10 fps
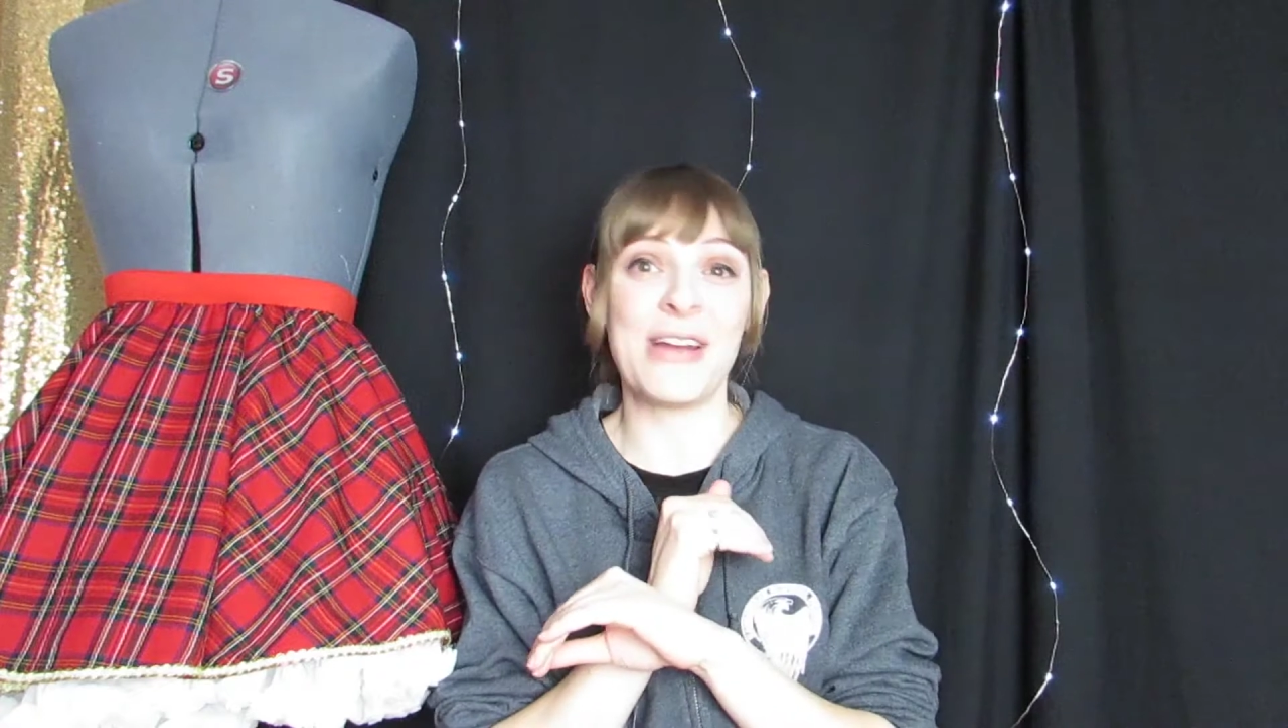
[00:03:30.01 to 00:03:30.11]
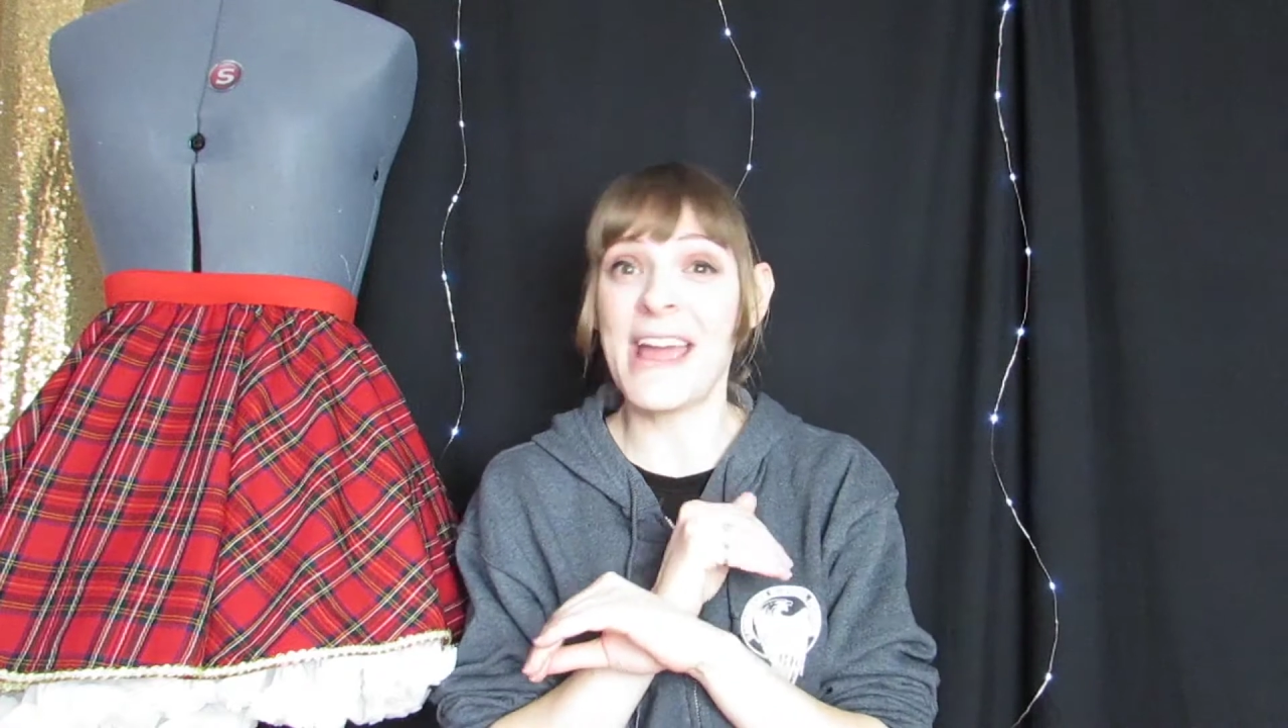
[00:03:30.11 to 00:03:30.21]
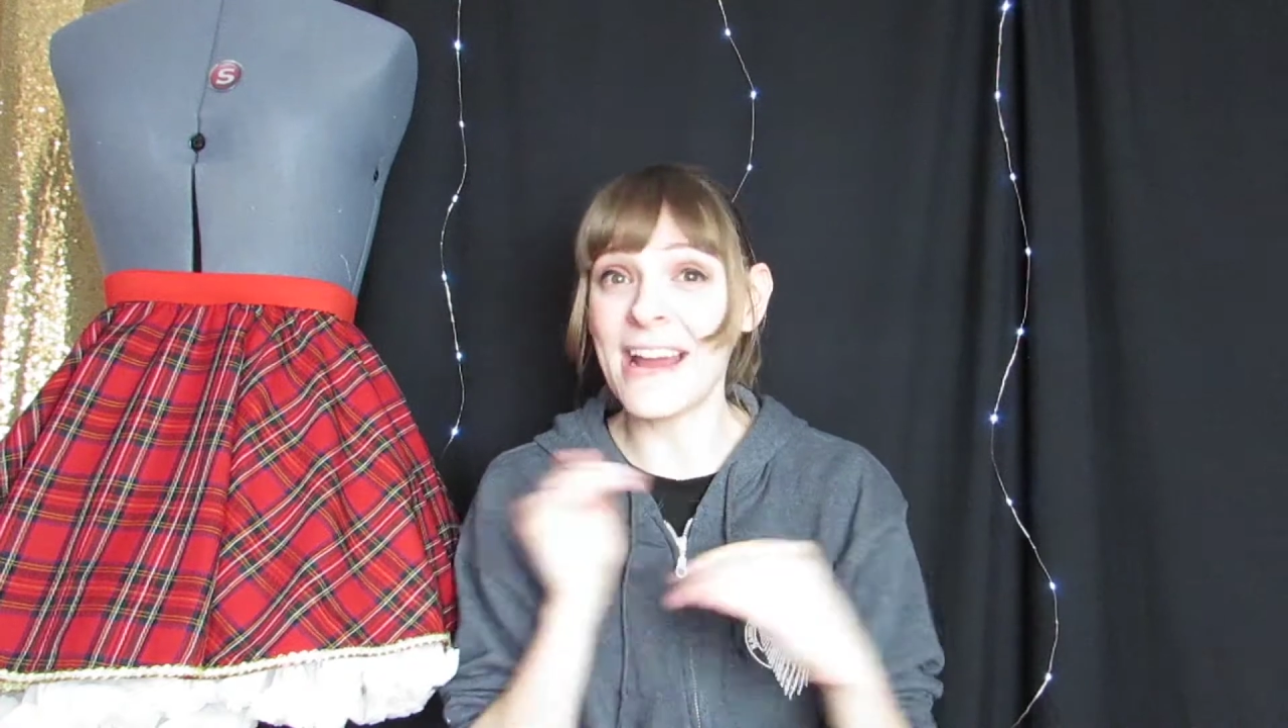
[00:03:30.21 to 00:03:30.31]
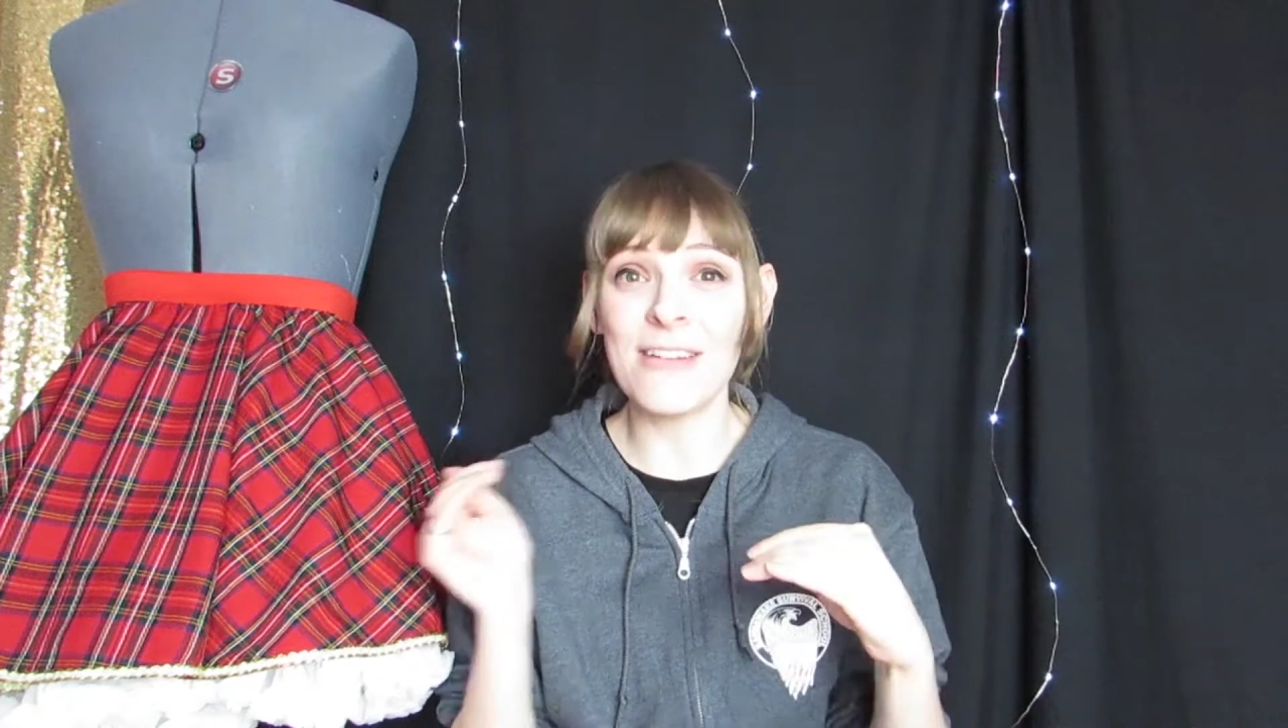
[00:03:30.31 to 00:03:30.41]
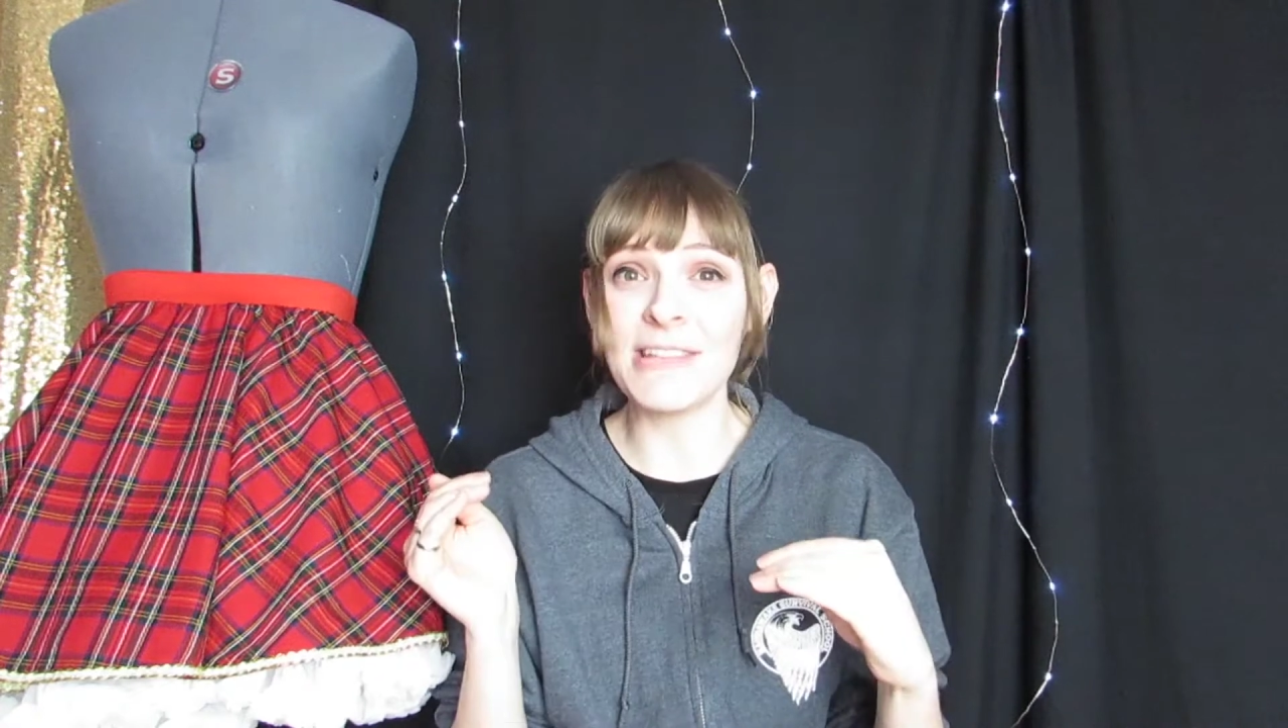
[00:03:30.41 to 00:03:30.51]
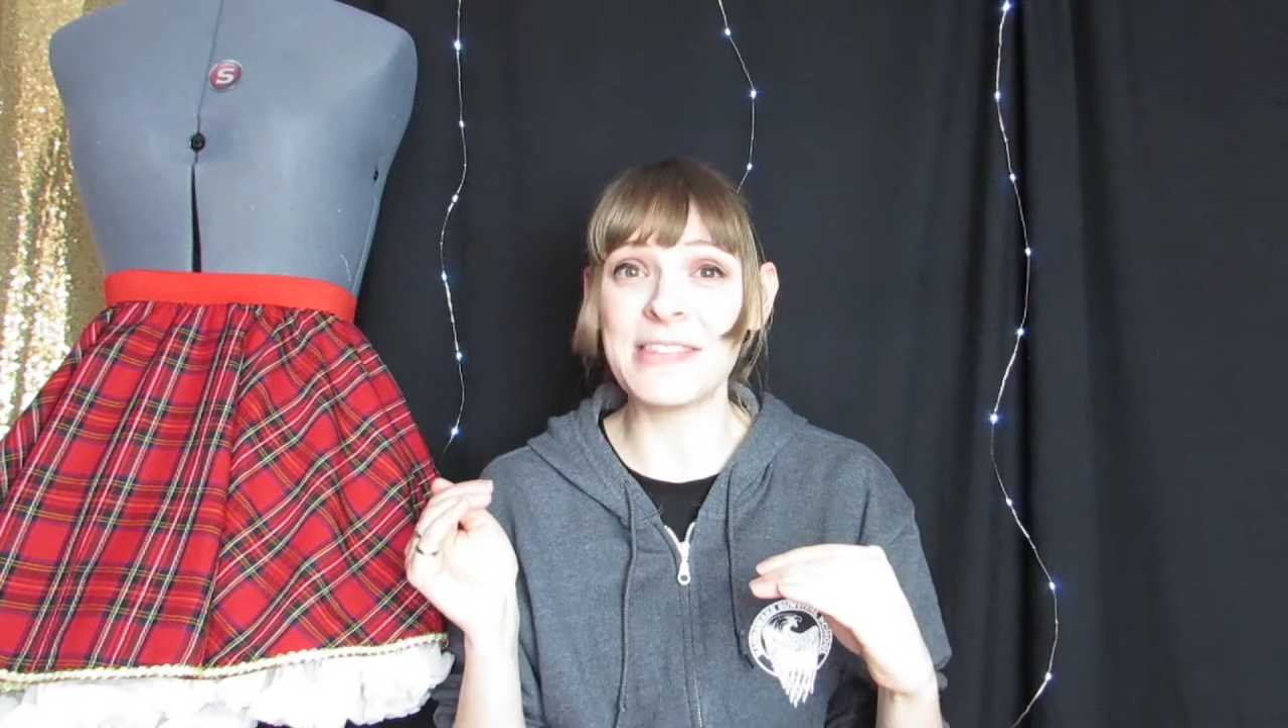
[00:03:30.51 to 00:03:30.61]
hair with